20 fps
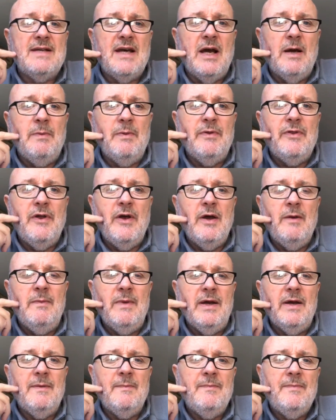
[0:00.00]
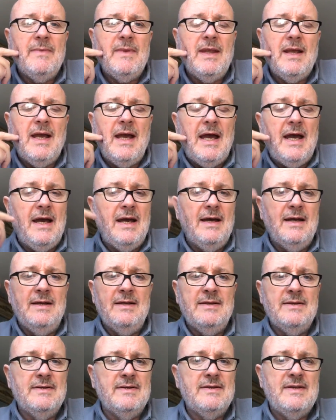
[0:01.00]
hypothermia,
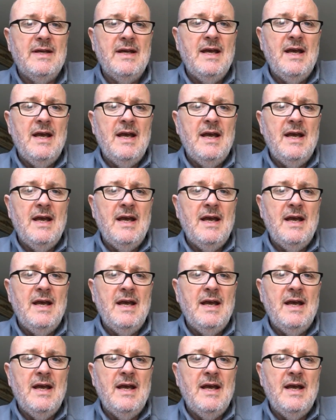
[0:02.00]
and